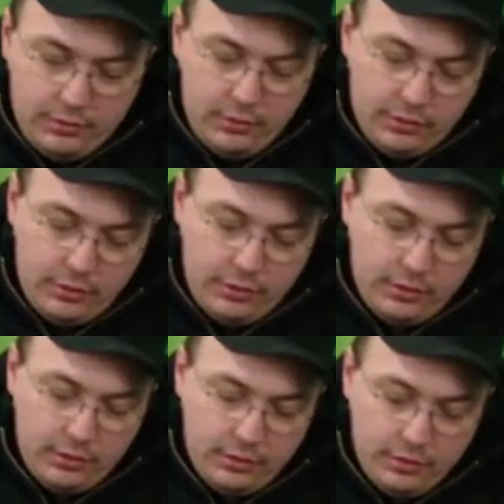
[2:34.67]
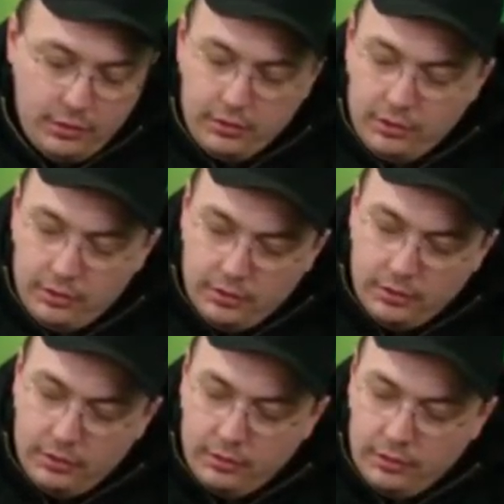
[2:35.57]

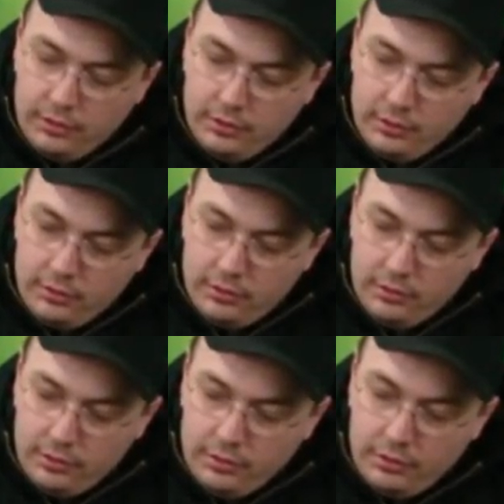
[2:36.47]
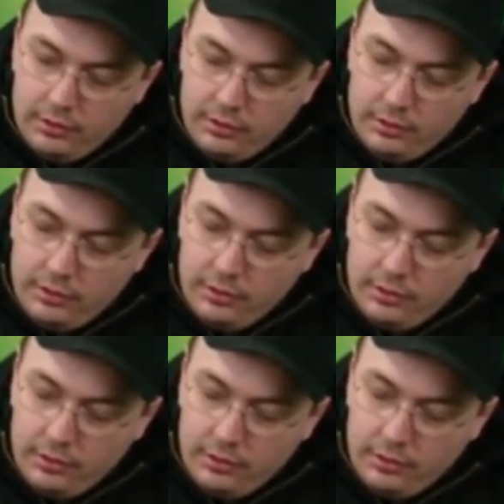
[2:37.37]
(silence)